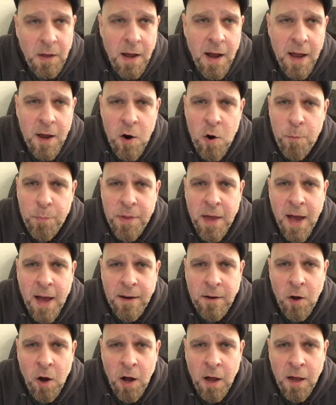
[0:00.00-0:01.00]
I hope
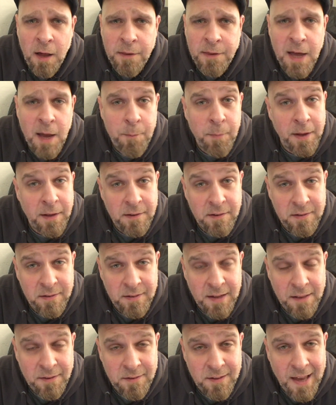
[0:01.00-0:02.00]
that that makes
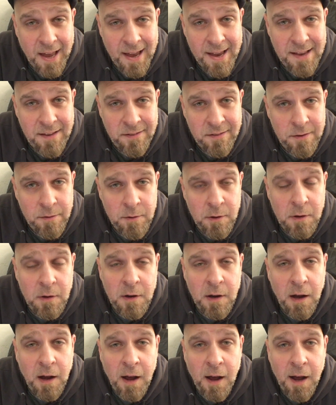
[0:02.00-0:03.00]
sense, guys.
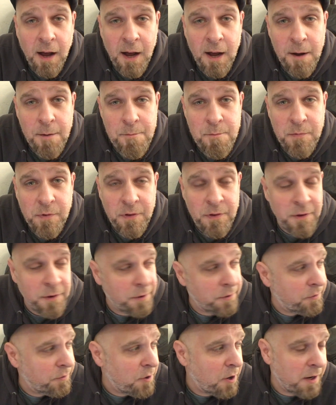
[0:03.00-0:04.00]

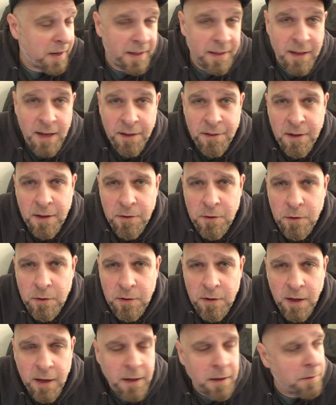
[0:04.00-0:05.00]
They're starting, I think they're
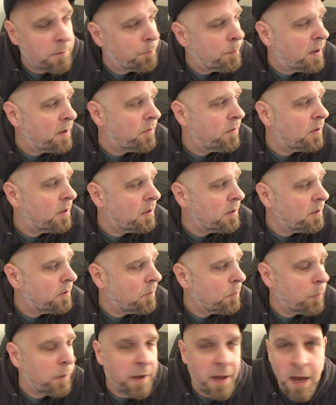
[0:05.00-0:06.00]
like basically
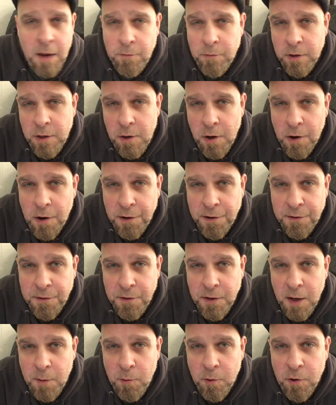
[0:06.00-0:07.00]
doing every yard in
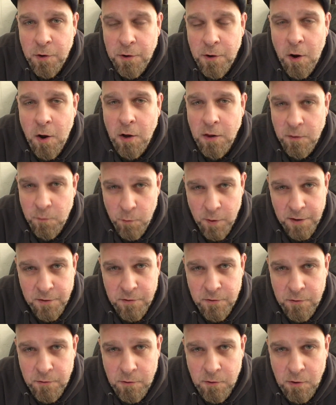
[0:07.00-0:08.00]
the neighborhood all at
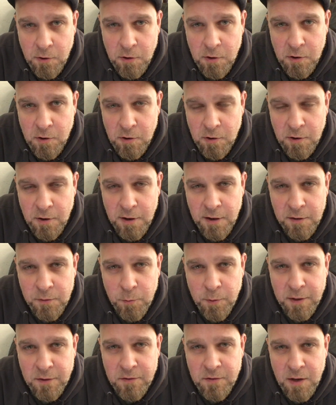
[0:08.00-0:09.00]
once, is
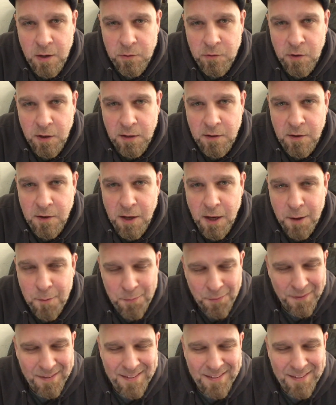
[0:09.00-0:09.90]
what it sounds like today.